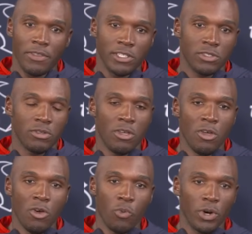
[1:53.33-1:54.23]
That's
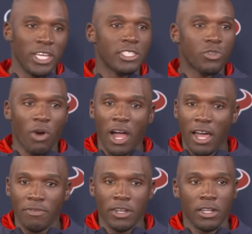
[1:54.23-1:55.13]
where he's
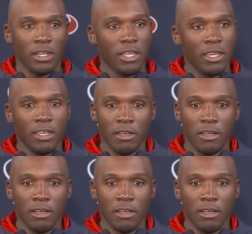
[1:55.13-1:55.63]
thrived in the league